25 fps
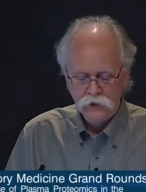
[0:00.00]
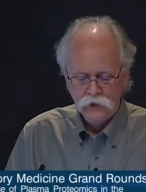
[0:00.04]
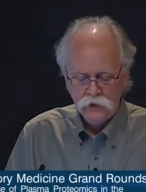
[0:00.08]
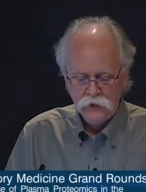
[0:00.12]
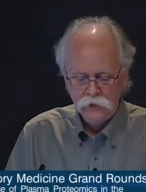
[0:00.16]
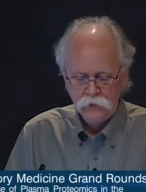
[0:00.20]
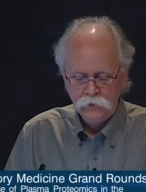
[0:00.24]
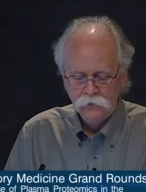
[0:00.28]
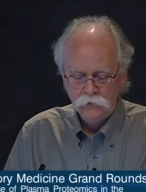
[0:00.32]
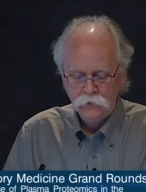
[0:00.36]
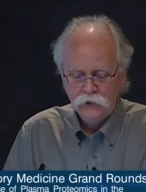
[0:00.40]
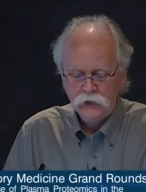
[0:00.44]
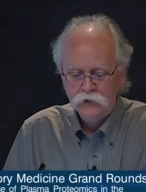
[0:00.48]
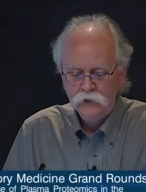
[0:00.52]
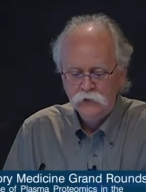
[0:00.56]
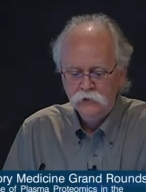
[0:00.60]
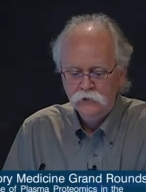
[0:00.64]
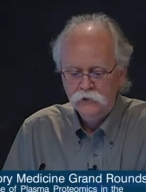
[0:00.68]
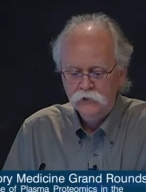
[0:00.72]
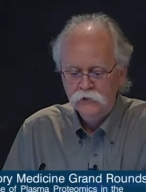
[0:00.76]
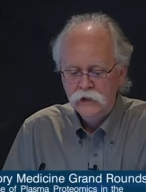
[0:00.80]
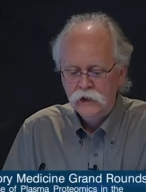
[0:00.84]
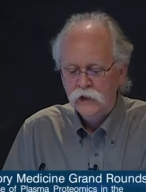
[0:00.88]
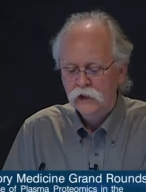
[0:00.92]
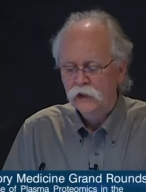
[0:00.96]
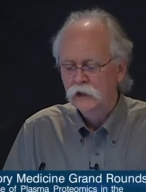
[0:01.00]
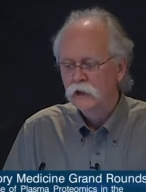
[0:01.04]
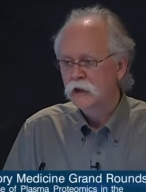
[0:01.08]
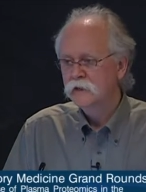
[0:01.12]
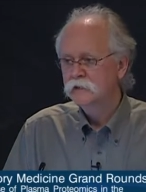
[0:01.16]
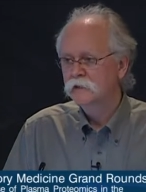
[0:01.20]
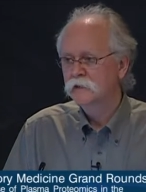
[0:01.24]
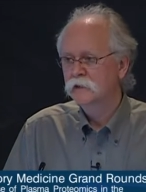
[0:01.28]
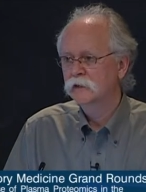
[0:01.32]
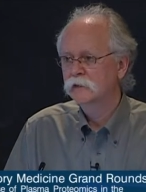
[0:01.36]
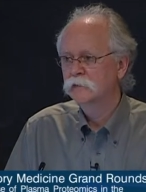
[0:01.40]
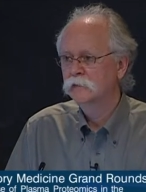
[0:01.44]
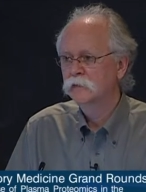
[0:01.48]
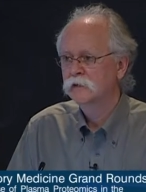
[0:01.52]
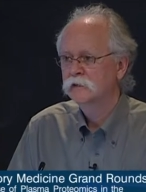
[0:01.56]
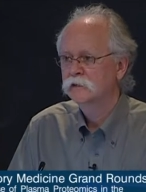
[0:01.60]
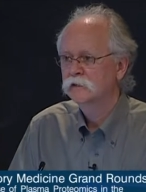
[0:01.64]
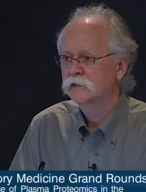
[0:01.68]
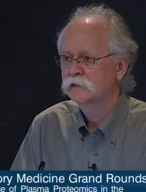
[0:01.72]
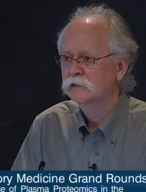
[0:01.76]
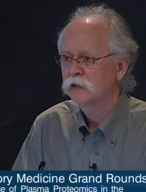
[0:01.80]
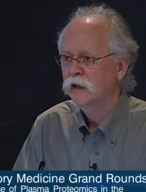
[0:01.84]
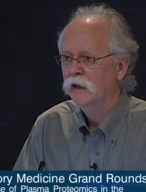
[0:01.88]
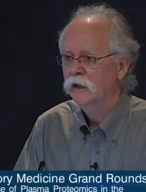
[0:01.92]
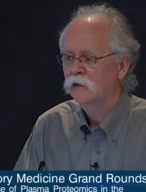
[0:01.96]
In the regular diagnostics
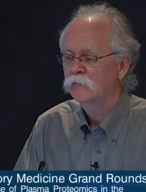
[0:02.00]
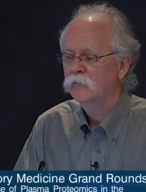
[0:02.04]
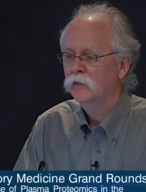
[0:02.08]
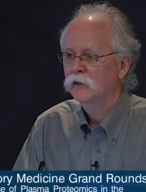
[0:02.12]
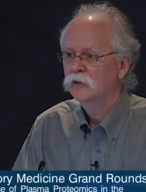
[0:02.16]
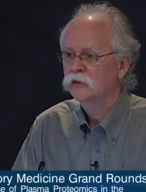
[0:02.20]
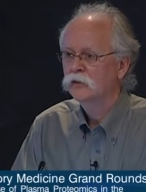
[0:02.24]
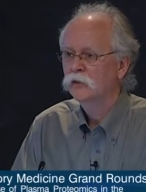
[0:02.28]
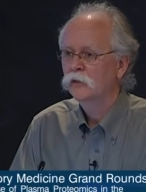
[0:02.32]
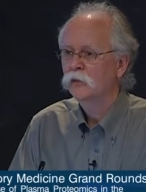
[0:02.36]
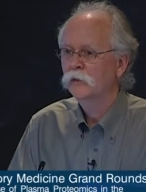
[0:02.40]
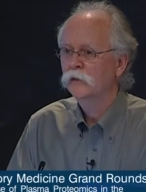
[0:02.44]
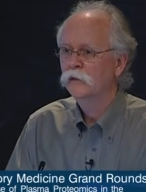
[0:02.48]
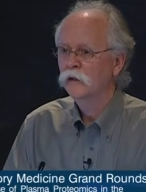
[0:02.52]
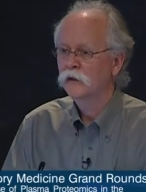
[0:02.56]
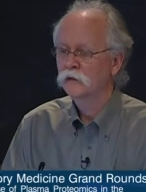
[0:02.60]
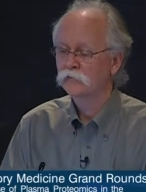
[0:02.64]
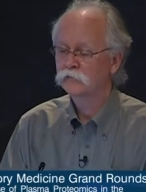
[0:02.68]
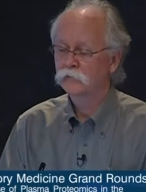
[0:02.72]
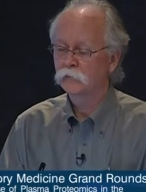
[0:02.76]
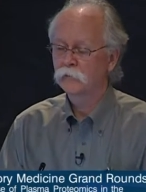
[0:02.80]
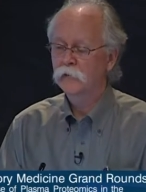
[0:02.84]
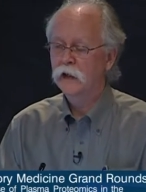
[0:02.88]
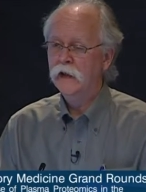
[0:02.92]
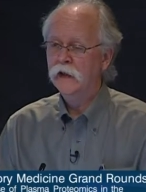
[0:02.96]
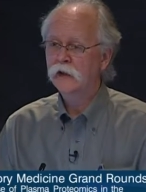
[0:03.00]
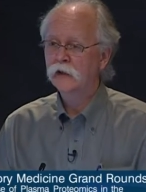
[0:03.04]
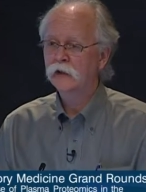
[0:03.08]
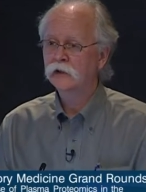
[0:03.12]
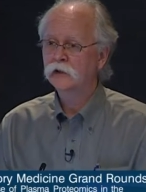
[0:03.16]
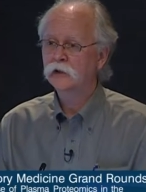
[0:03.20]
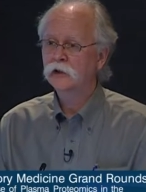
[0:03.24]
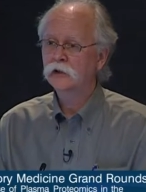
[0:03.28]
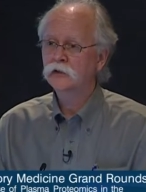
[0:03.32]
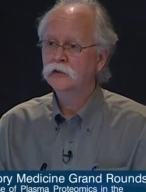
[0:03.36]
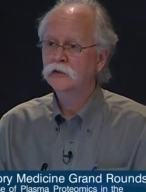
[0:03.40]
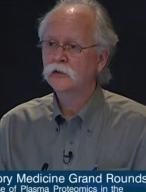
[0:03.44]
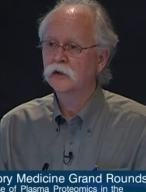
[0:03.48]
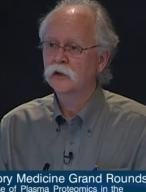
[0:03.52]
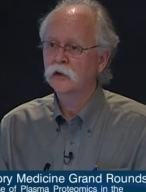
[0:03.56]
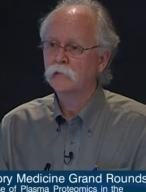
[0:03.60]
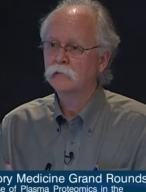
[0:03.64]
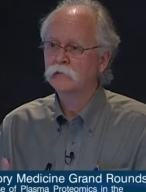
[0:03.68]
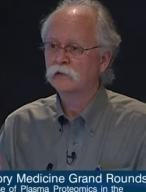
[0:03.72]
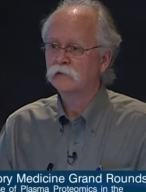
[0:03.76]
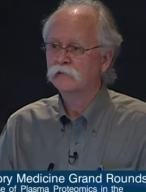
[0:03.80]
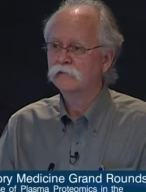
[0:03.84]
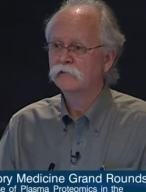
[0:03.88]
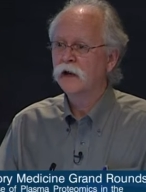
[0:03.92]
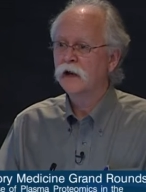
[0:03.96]
business, I, have been told that if a panel included up
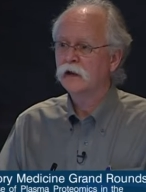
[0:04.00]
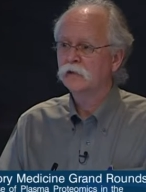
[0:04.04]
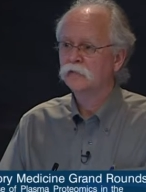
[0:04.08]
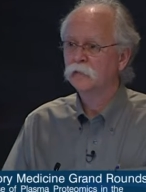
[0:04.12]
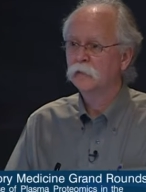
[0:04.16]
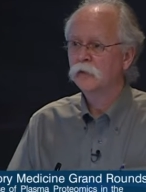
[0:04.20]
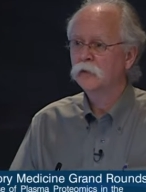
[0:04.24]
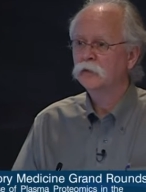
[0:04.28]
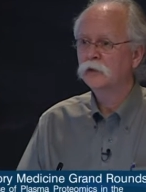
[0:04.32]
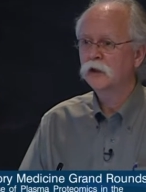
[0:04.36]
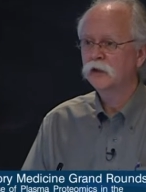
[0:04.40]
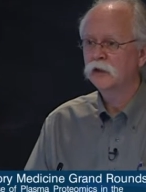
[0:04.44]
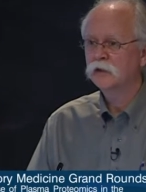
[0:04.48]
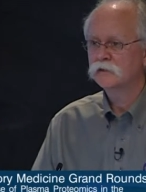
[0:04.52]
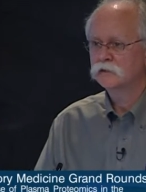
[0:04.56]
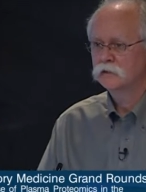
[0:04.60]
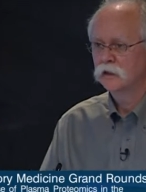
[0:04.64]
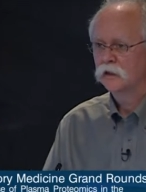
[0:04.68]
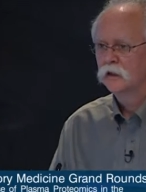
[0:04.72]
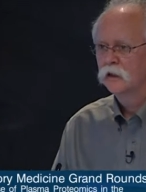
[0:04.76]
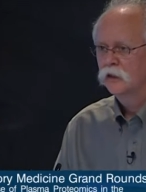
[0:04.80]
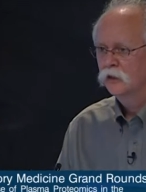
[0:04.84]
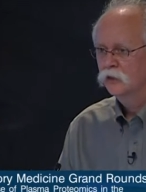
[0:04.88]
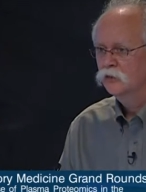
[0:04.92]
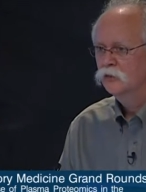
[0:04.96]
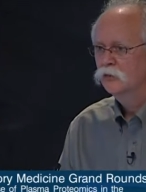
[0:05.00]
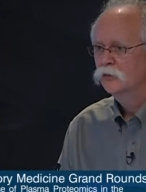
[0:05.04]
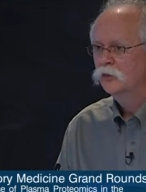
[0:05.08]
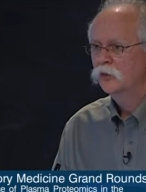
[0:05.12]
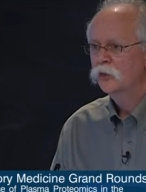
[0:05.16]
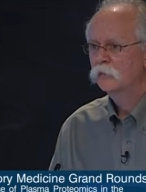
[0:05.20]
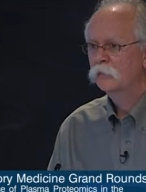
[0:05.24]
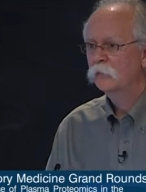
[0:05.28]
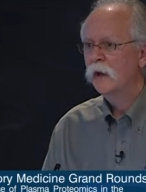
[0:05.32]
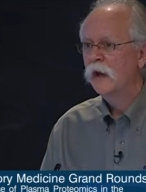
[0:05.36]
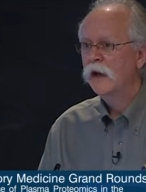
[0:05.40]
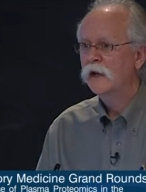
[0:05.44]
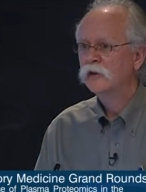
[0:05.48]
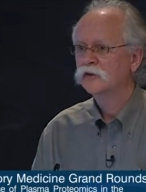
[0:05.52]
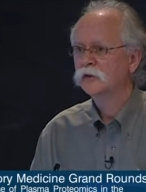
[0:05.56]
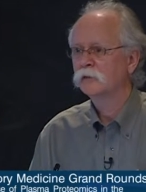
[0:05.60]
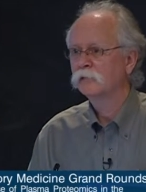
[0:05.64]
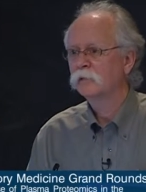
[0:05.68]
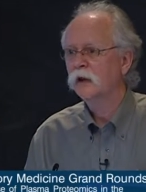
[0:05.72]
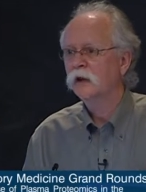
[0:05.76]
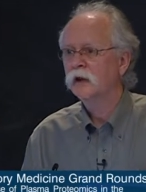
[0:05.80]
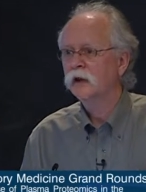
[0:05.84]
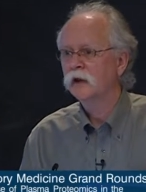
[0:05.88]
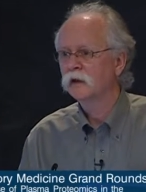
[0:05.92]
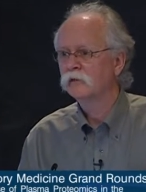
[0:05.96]
to five proteins, you could imagine
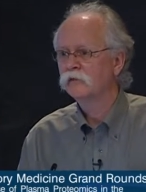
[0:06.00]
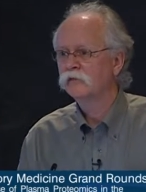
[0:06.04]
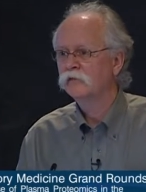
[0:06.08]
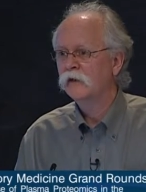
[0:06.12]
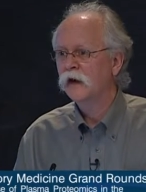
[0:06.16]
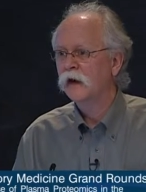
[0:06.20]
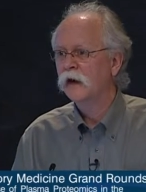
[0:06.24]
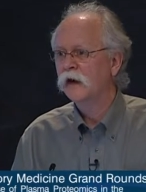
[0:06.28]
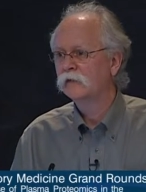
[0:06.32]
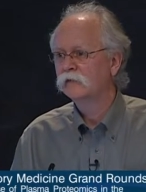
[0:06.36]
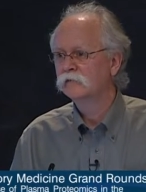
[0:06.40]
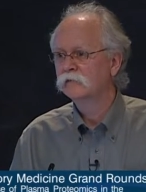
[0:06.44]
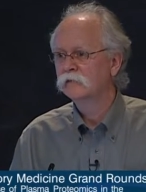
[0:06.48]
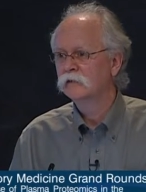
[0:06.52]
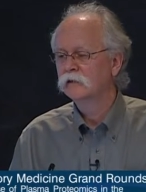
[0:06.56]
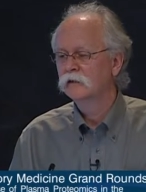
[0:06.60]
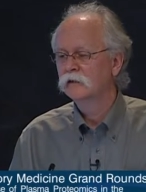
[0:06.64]
making five